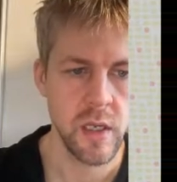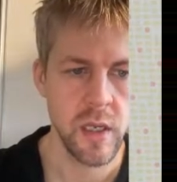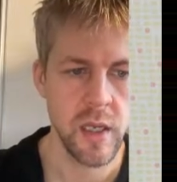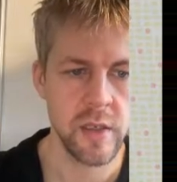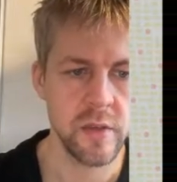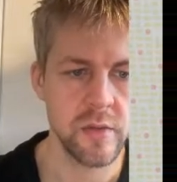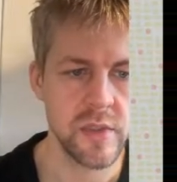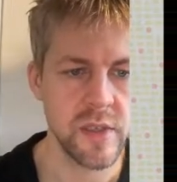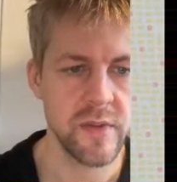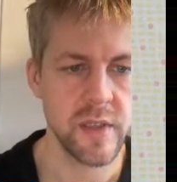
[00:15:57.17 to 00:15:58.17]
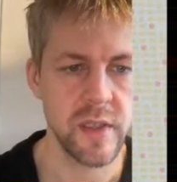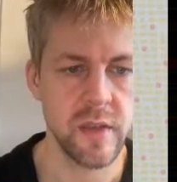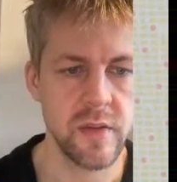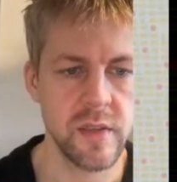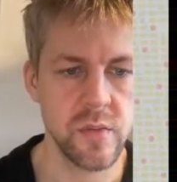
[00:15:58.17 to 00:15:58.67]
and do something
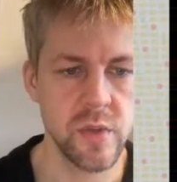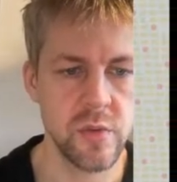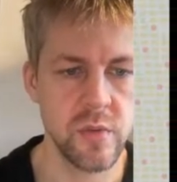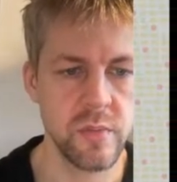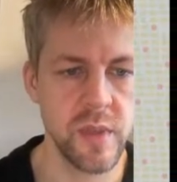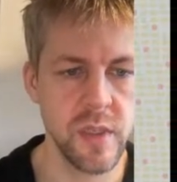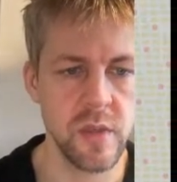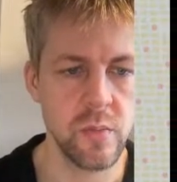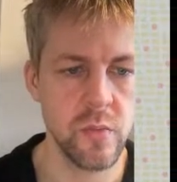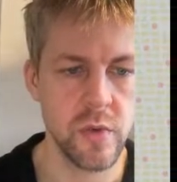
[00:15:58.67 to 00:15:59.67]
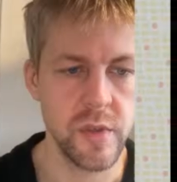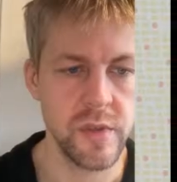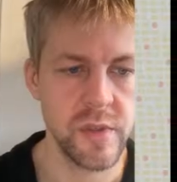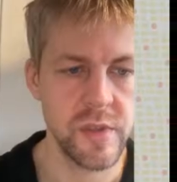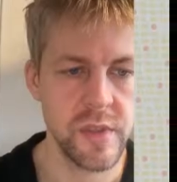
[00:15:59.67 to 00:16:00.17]
like this, which will be more
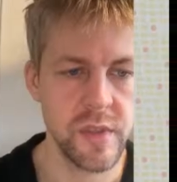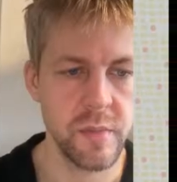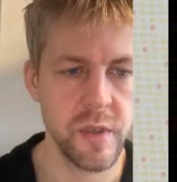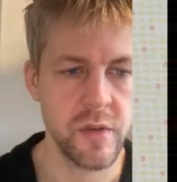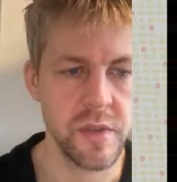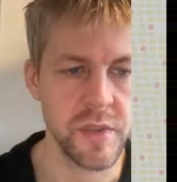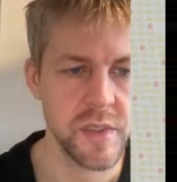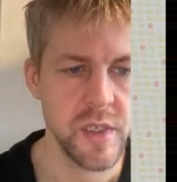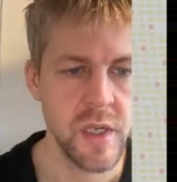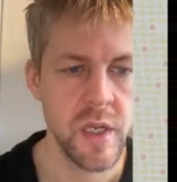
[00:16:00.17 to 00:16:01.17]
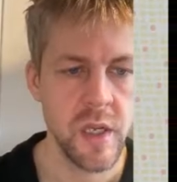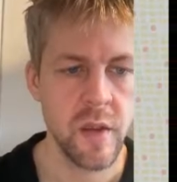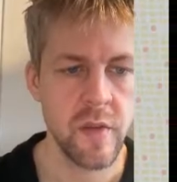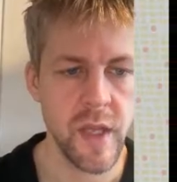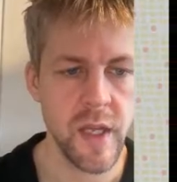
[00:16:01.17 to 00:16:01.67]
interesting because
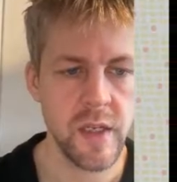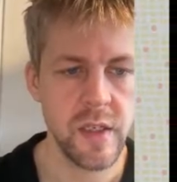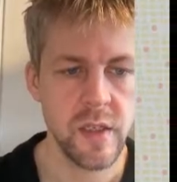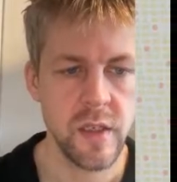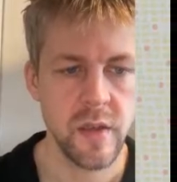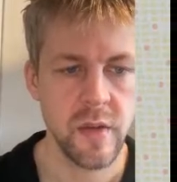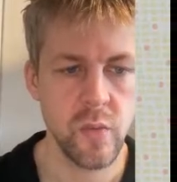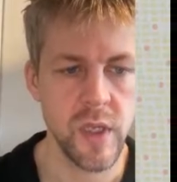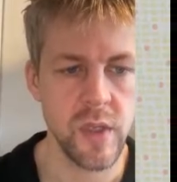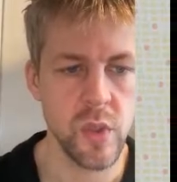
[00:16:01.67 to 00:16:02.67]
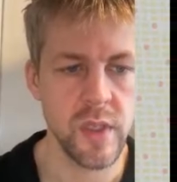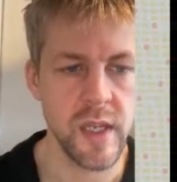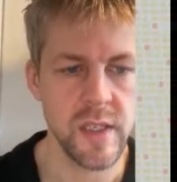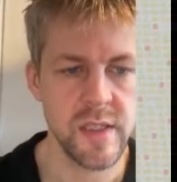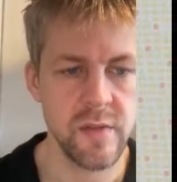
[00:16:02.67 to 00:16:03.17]
then we will
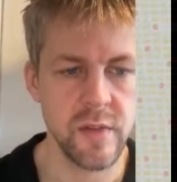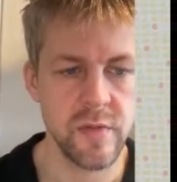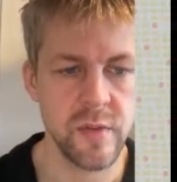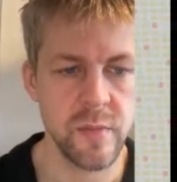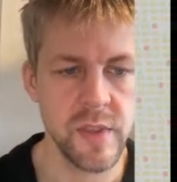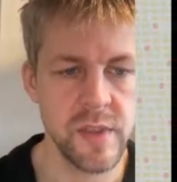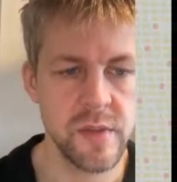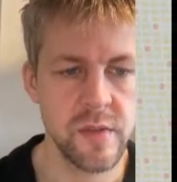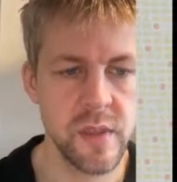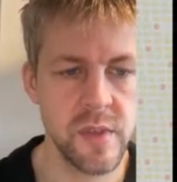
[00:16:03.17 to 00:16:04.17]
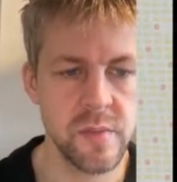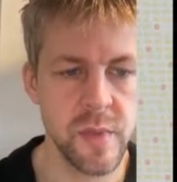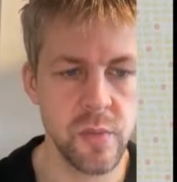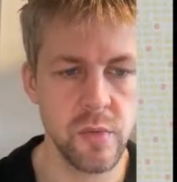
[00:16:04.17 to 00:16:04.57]
get 7 from these two numbers, but we